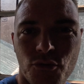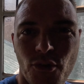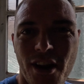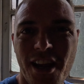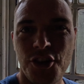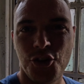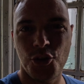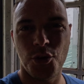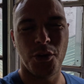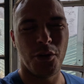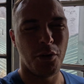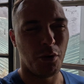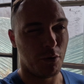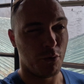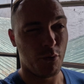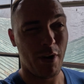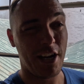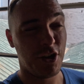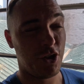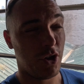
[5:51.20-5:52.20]

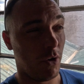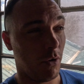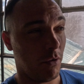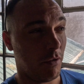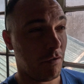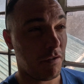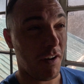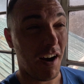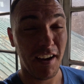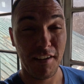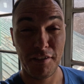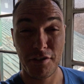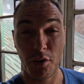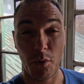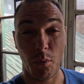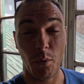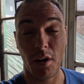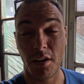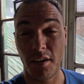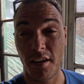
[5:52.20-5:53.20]
ratio 5
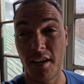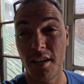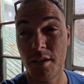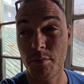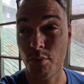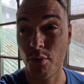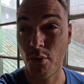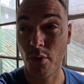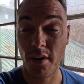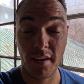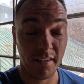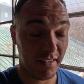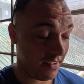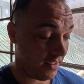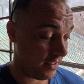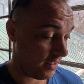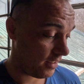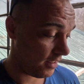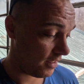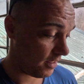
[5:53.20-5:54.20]
to 1 is
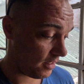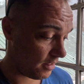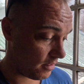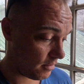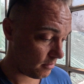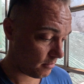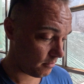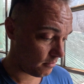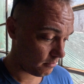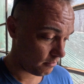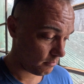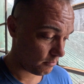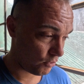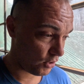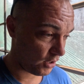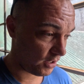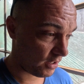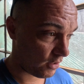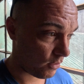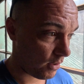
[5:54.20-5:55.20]
pretty
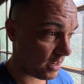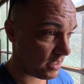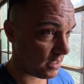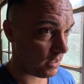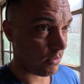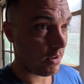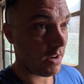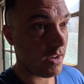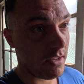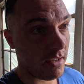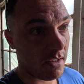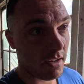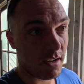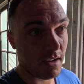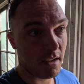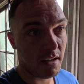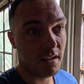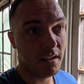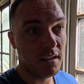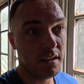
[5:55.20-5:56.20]
crazy, right?
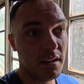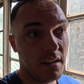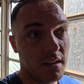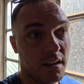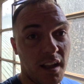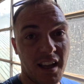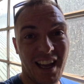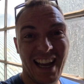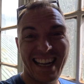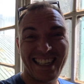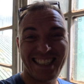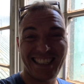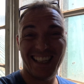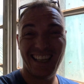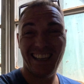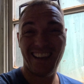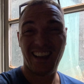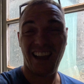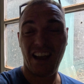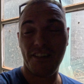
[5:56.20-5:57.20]
Like
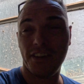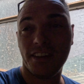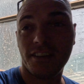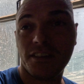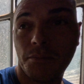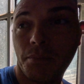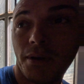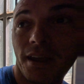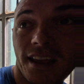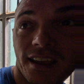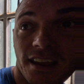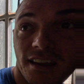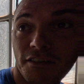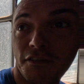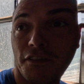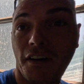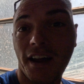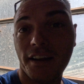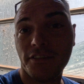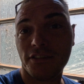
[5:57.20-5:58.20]
actually having to pick
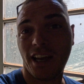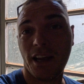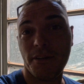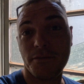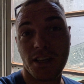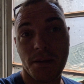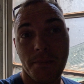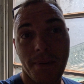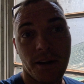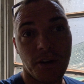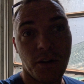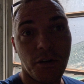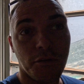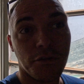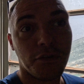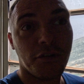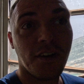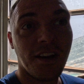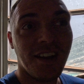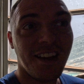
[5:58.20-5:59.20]
5 times the amount
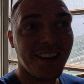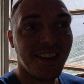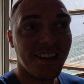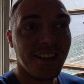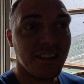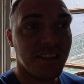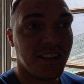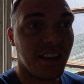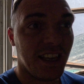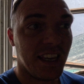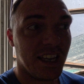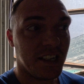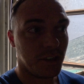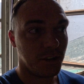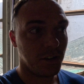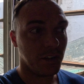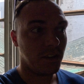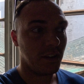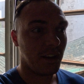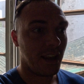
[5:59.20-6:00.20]
of tea in
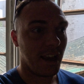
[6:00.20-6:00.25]
order to